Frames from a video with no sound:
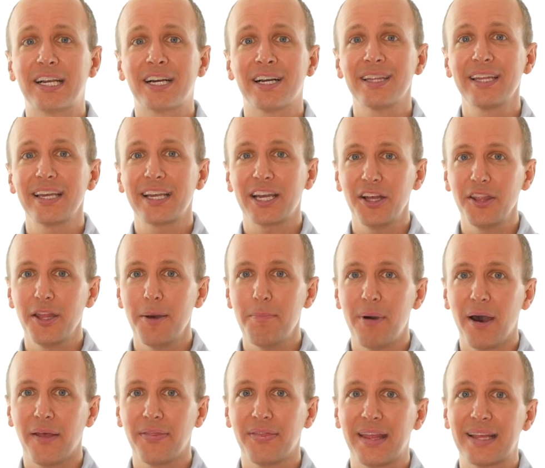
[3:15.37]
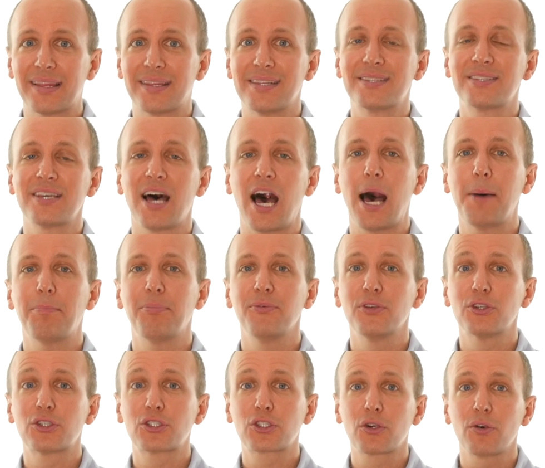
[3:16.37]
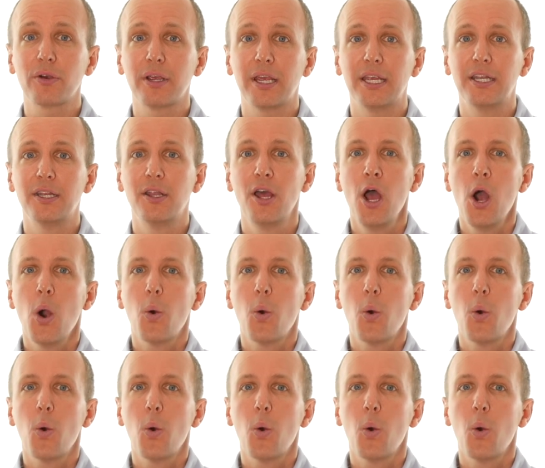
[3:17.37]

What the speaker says: click on the button at the top of the screen